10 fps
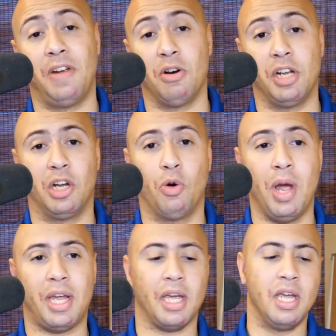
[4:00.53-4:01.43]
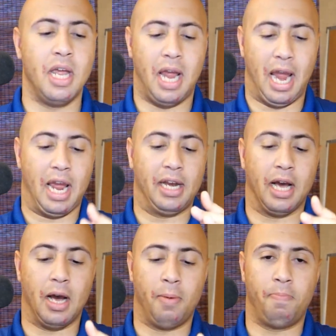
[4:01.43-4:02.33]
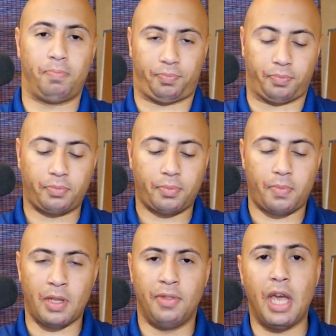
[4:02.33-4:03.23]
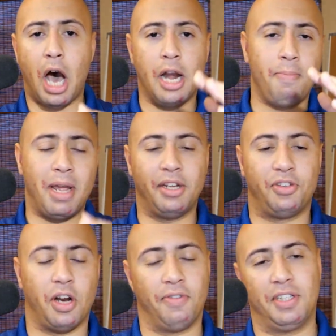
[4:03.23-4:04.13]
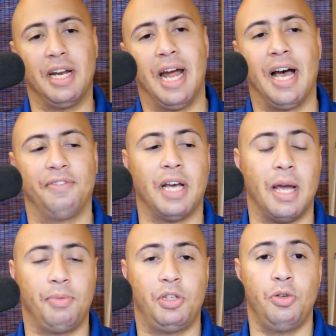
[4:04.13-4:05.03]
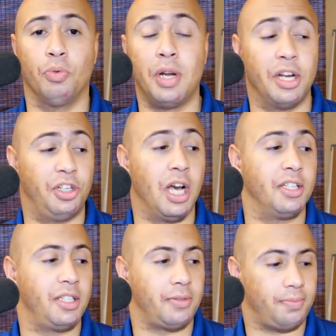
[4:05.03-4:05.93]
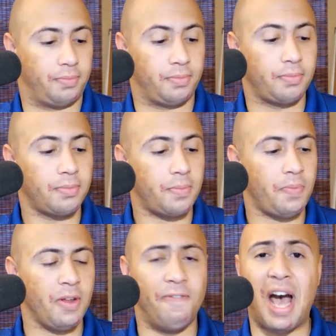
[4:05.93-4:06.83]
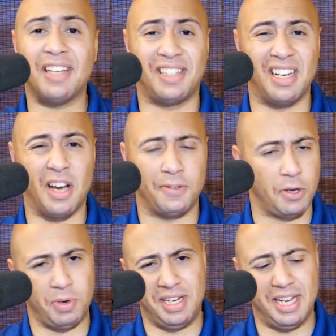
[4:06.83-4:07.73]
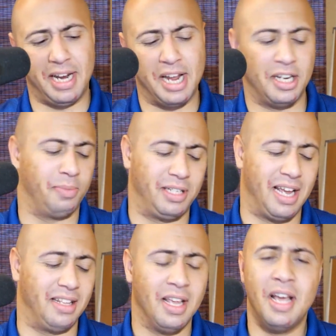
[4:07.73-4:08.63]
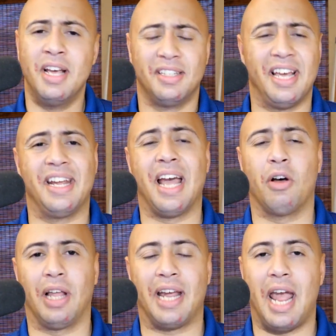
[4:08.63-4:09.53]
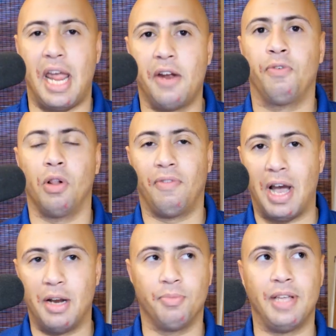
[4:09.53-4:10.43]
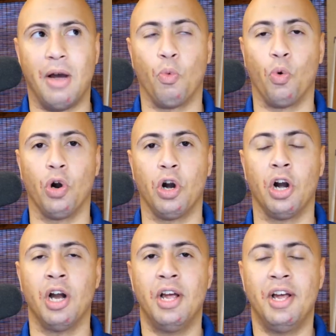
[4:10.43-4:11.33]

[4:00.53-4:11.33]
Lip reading: very quick. And the automated service didn't have time to readjust fast enough. So we did end up sending out like a handful of items that were